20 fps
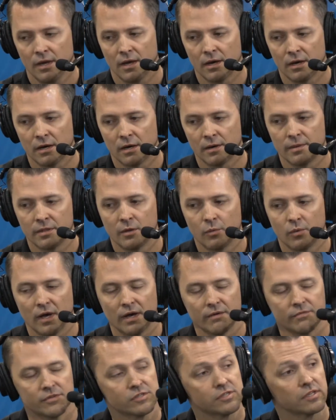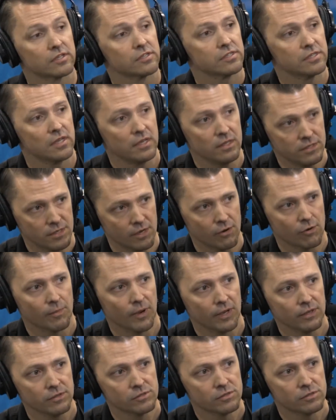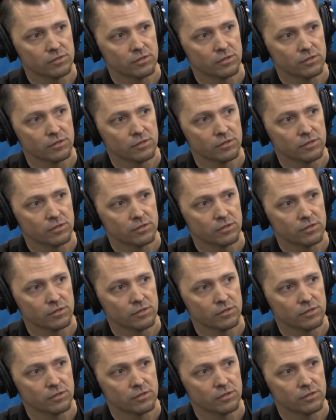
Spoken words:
and then we'll have the 16 terabytes